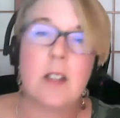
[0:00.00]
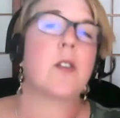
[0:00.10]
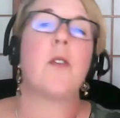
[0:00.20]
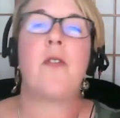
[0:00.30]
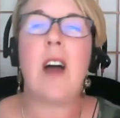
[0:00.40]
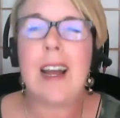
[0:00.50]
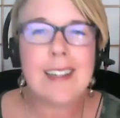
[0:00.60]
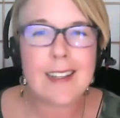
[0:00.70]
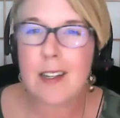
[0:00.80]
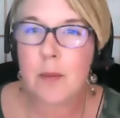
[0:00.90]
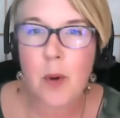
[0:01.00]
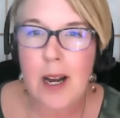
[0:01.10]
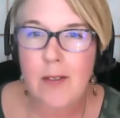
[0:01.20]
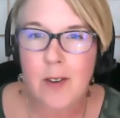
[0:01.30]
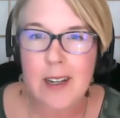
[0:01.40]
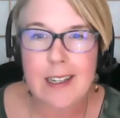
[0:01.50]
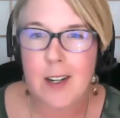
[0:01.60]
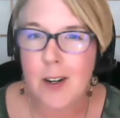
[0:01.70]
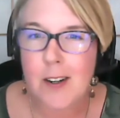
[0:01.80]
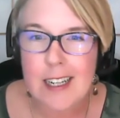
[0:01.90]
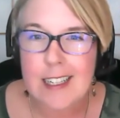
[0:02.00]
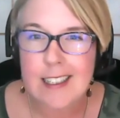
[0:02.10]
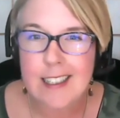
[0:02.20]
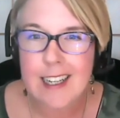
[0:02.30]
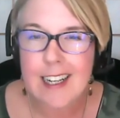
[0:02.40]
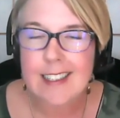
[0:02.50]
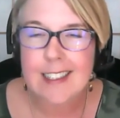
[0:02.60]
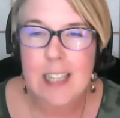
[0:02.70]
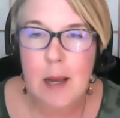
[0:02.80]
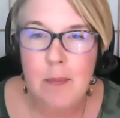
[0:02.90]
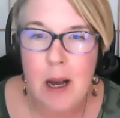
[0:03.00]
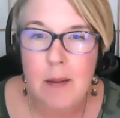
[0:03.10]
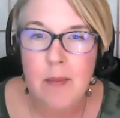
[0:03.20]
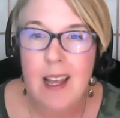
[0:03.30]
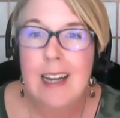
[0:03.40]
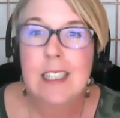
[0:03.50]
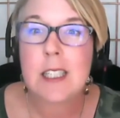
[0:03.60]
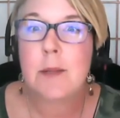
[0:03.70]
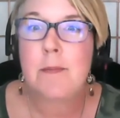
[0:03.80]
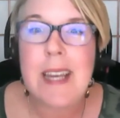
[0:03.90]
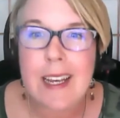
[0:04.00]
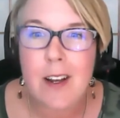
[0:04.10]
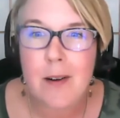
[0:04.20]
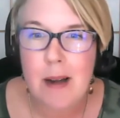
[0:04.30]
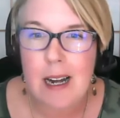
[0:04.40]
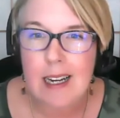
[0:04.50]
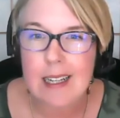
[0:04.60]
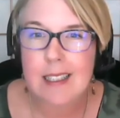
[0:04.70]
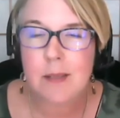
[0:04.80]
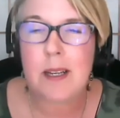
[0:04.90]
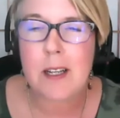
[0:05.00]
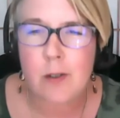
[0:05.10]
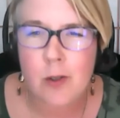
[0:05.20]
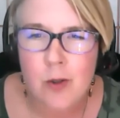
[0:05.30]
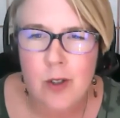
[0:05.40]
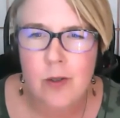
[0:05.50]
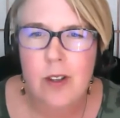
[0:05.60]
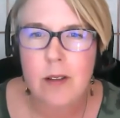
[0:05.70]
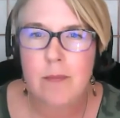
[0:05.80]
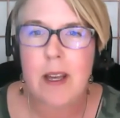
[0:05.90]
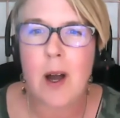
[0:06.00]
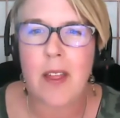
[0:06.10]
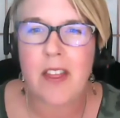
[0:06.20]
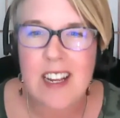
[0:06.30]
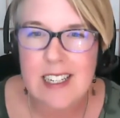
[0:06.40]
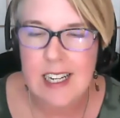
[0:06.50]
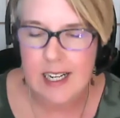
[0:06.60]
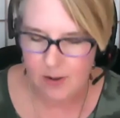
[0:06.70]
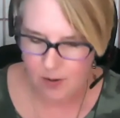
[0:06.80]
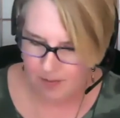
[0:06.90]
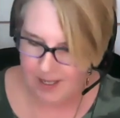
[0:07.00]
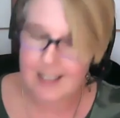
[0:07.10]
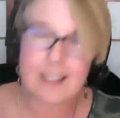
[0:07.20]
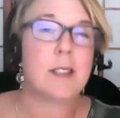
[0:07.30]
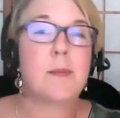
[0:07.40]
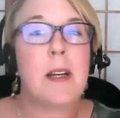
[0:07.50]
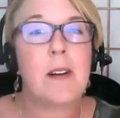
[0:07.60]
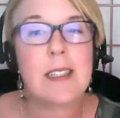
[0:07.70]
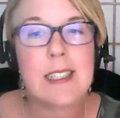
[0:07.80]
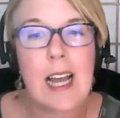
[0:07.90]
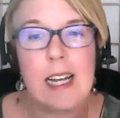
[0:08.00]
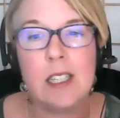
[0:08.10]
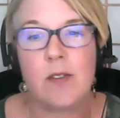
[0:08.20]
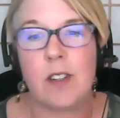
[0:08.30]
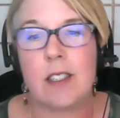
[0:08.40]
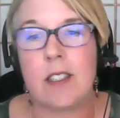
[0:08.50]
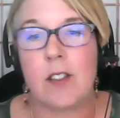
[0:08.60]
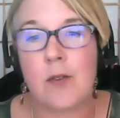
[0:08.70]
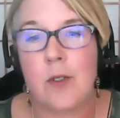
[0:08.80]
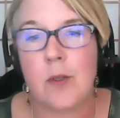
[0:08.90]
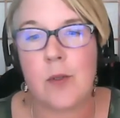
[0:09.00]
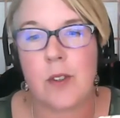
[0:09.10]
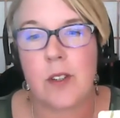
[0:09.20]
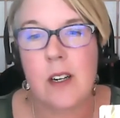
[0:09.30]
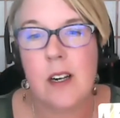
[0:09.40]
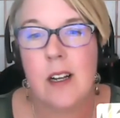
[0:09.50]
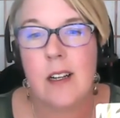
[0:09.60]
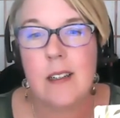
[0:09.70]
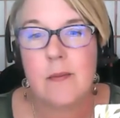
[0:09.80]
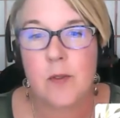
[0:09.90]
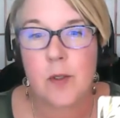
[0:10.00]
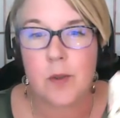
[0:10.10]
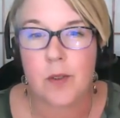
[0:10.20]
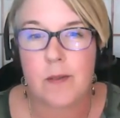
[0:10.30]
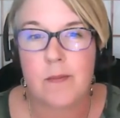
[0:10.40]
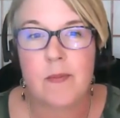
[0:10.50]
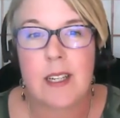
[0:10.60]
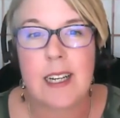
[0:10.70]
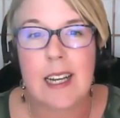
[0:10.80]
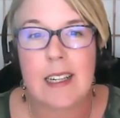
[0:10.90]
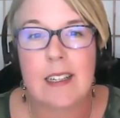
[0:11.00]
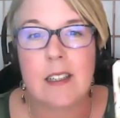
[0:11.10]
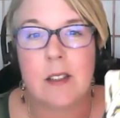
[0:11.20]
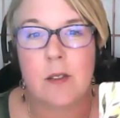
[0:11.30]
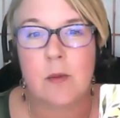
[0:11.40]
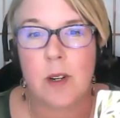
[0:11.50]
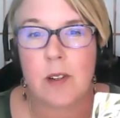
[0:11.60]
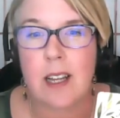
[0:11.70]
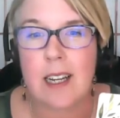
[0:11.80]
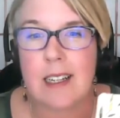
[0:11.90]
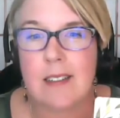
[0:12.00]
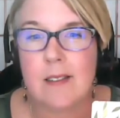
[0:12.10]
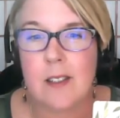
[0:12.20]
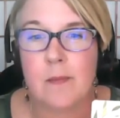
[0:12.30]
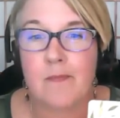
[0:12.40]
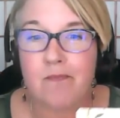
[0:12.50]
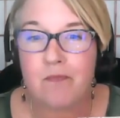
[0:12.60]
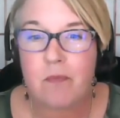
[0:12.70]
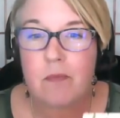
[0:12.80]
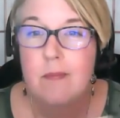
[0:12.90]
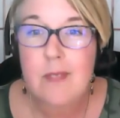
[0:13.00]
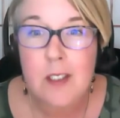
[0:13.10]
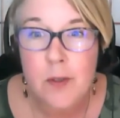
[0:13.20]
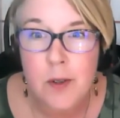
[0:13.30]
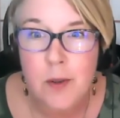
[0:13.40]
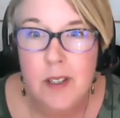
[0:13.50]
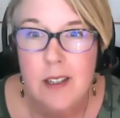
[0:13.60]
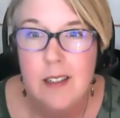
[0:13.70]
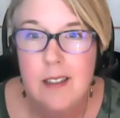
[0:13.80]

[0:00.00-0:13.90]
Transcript: So find a little bravery and courage. Step up, speak your mind, speak your truth, be authentic, because Spirit's guidance for us is truth. Truth. And again, it's weird lighting. So, truth.